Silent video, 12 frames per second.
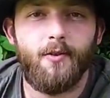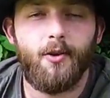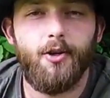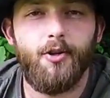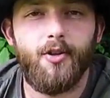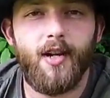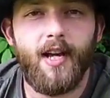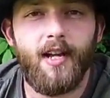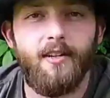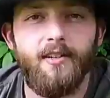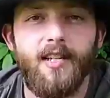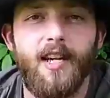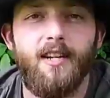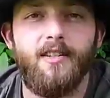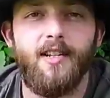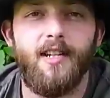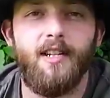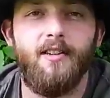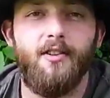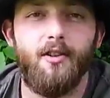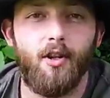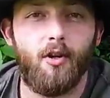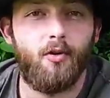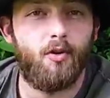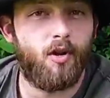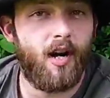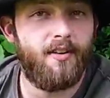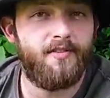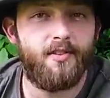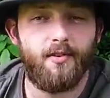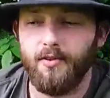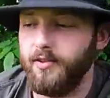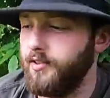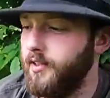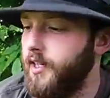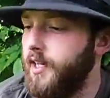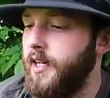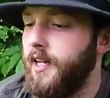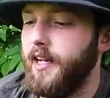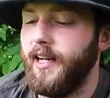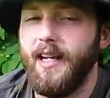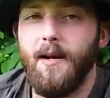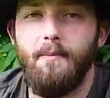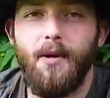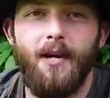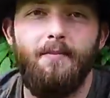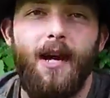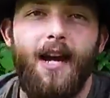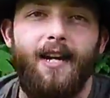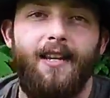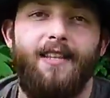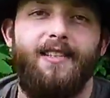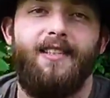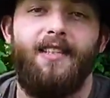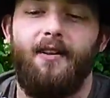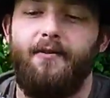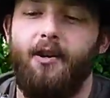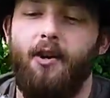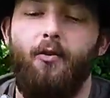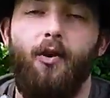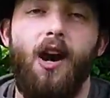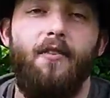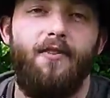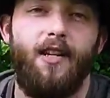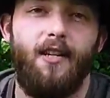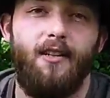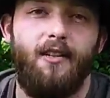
or you can head on down to any of your local craft stores and get a big bag of this stuff called raffia.